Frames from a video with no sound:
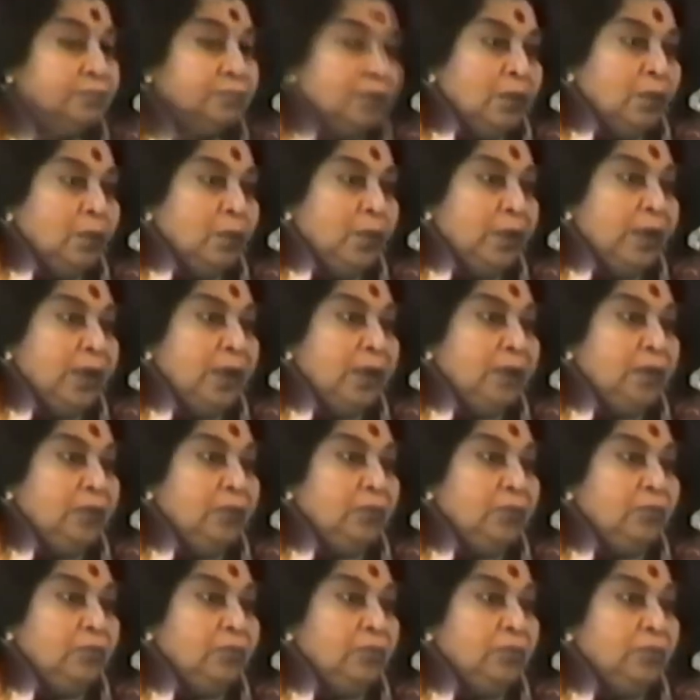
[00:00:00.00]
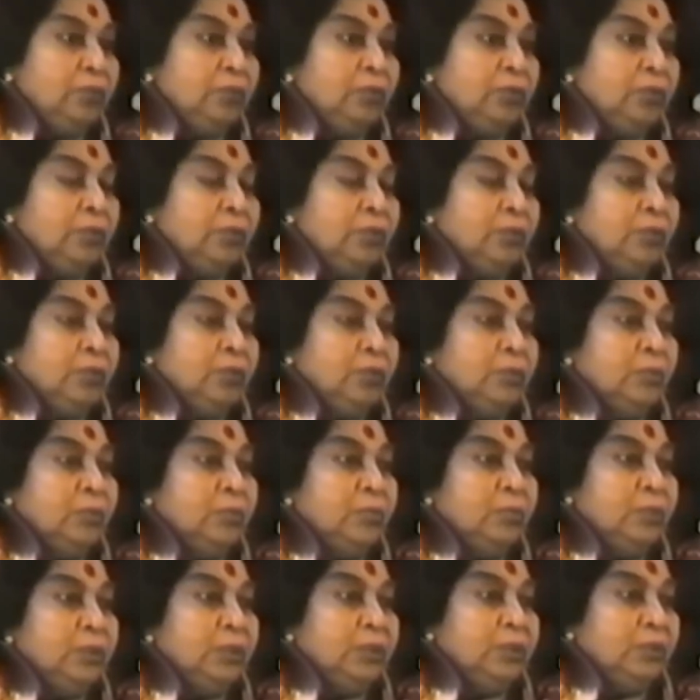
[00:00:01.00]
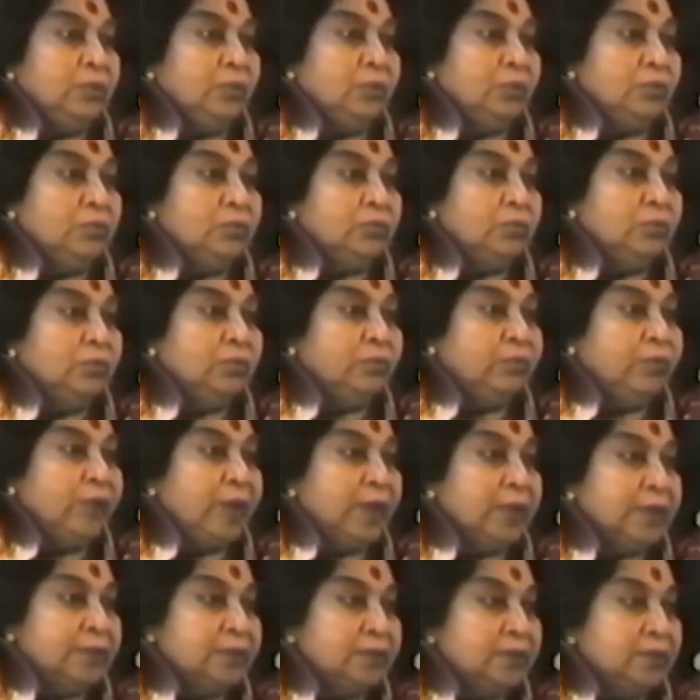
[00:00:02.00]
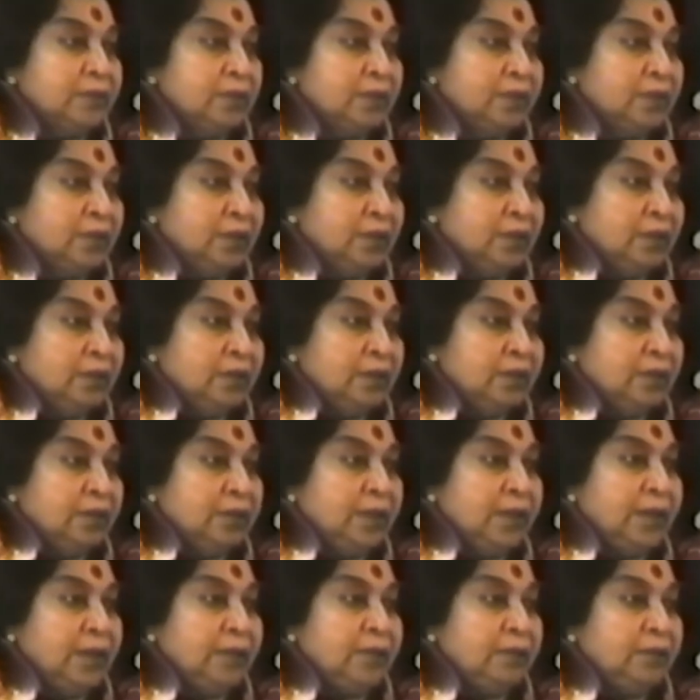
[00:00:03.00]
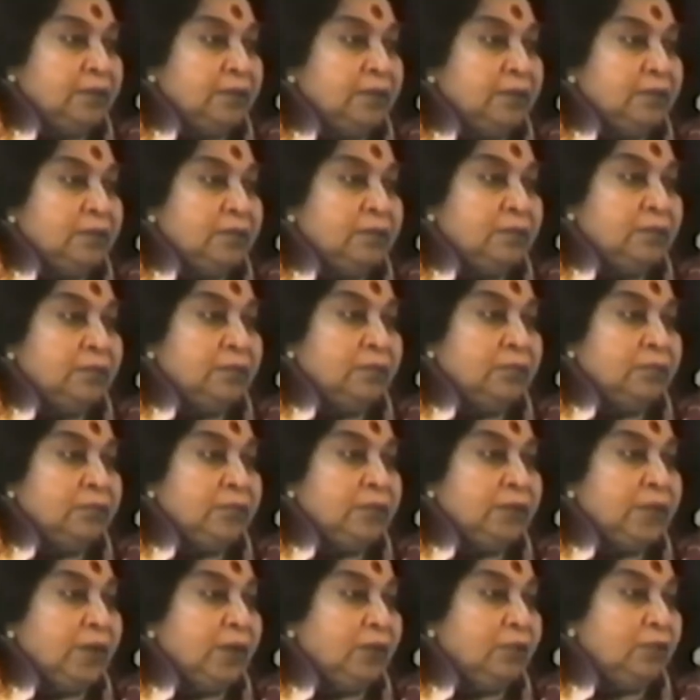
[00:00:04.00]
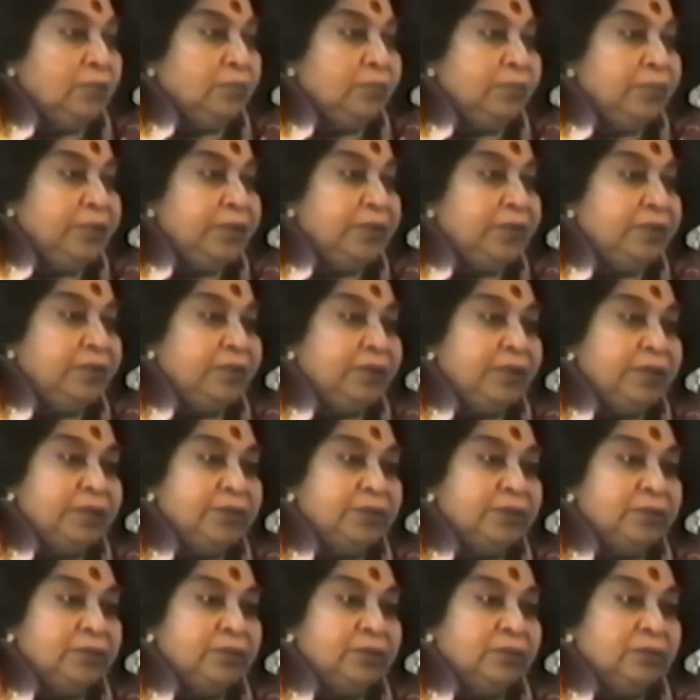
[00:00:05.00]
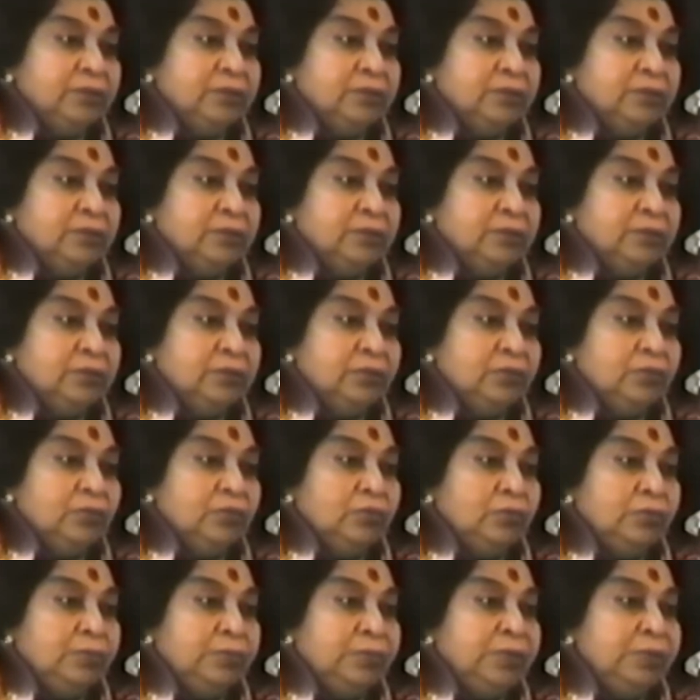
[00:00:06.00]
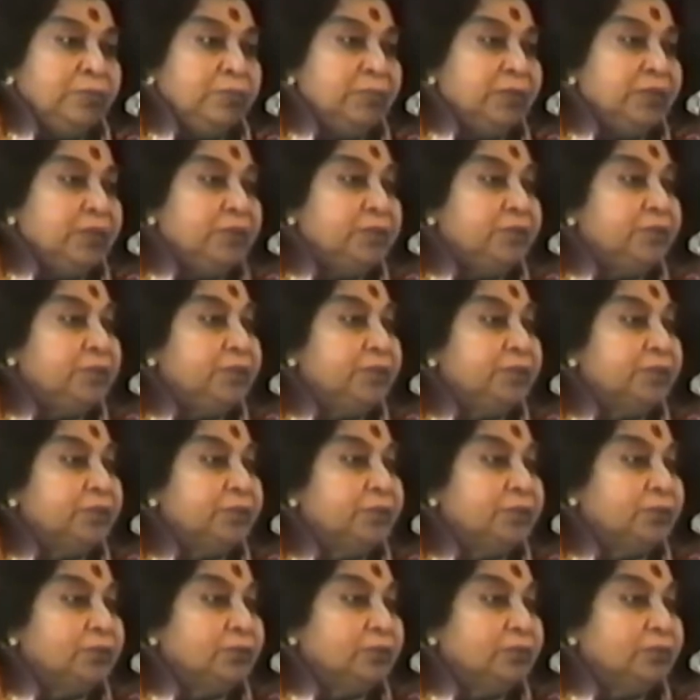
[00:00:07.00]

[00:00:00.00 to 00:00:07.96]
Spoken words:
where you will grow so fast that without meditation, you will be in meditation.